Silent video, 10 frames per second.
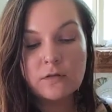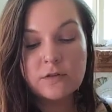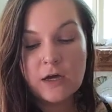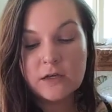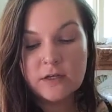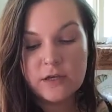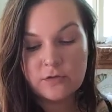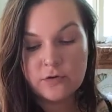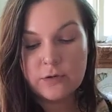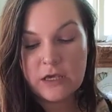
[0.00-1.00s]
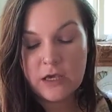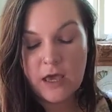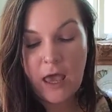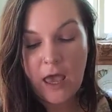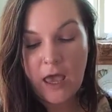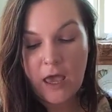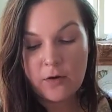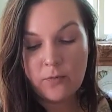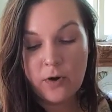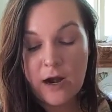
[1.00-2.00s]
Luckily, through
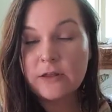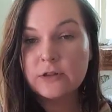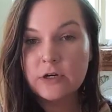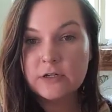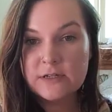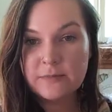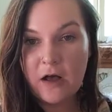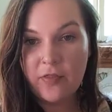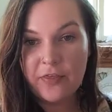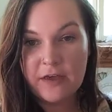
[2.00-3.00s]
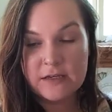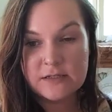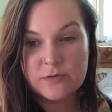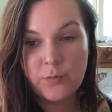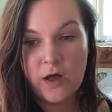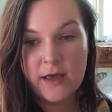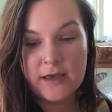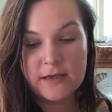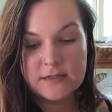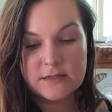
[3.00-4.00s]
EA, what I learned about this
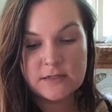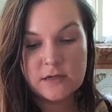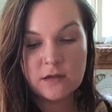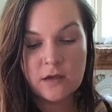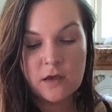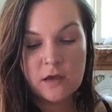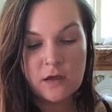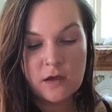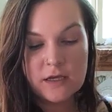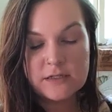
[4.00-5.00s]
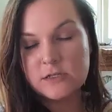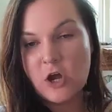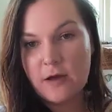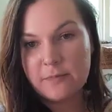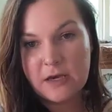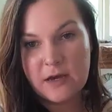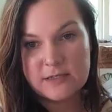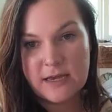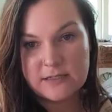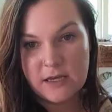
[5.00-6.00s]
was it's not
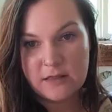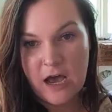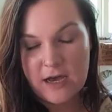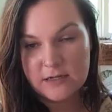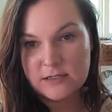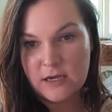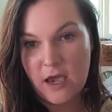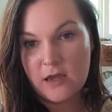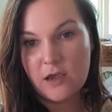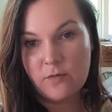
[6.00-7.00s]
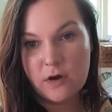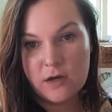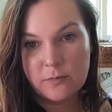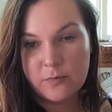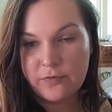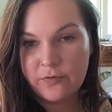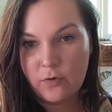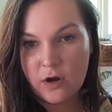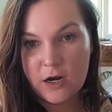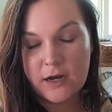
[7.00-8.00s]
because I did that to anyone
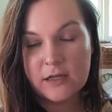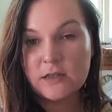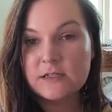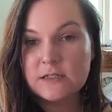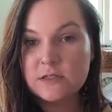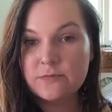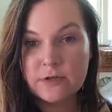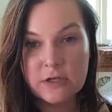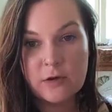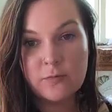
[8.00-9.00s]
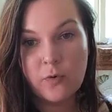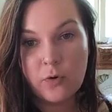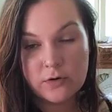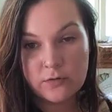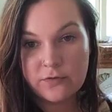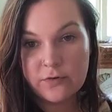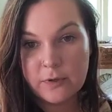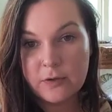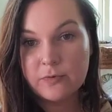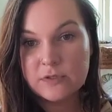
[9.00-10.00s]
before. And this is really important for
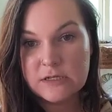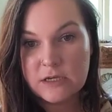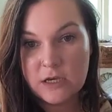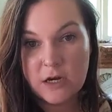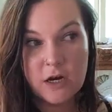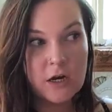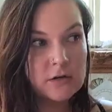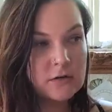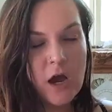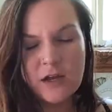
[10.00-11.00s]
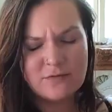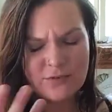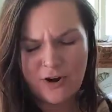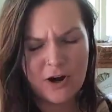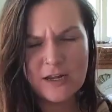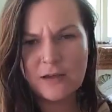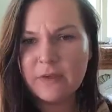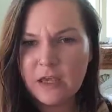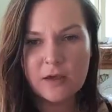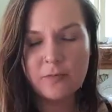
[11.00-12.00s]
people to hear, not regarding
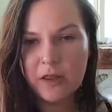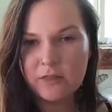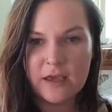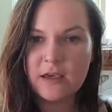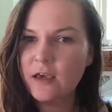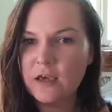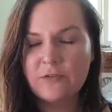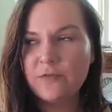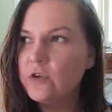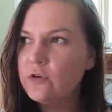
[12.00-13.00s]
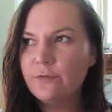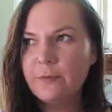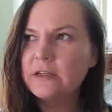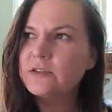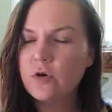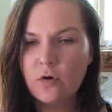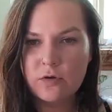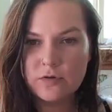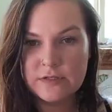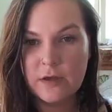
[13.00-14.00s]
me, but like if you've been
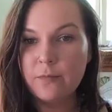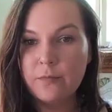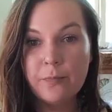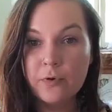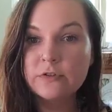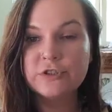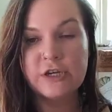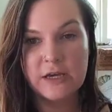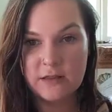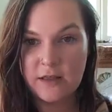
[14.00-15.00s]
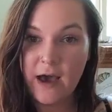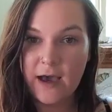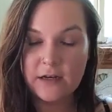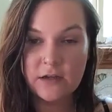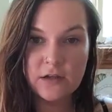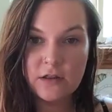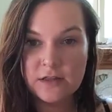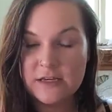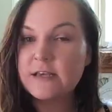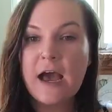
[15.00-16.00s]
told some bullshit that
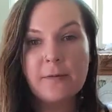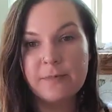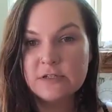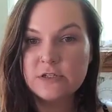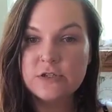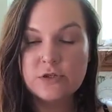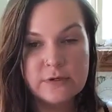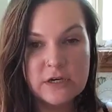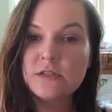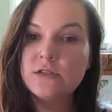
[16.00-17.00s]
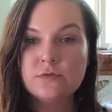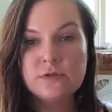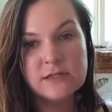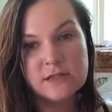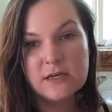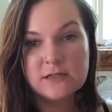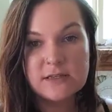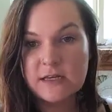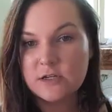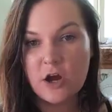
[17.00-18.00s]
this happened to you because you did this,
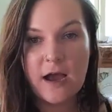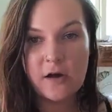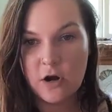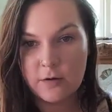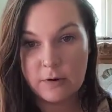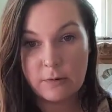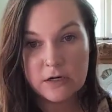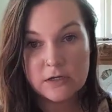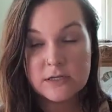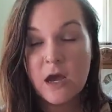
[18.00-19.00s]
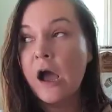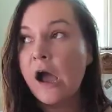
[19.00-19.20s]
that's not how karma works